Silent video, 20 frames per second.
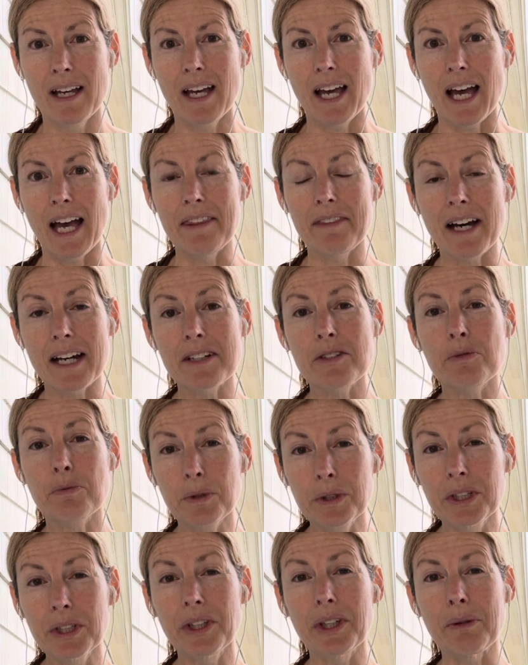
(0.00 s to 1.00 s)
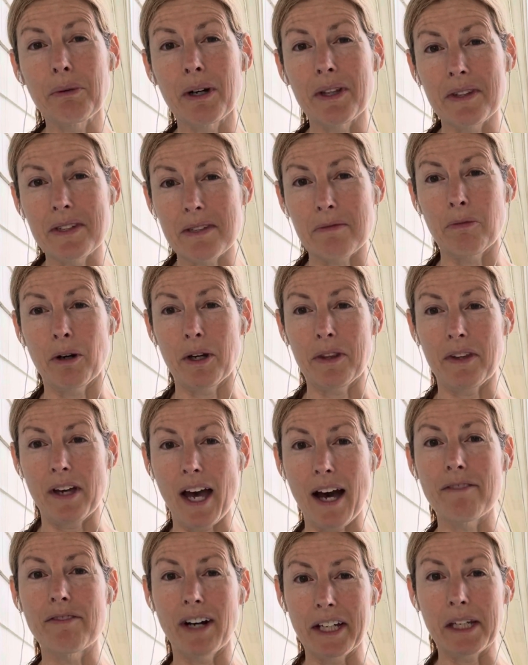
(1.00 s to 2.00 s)
And that is really what
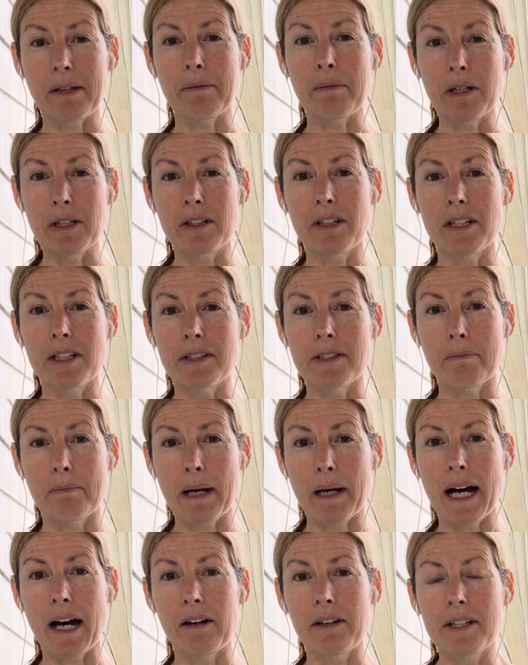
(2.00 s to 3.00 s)
the FI community is about.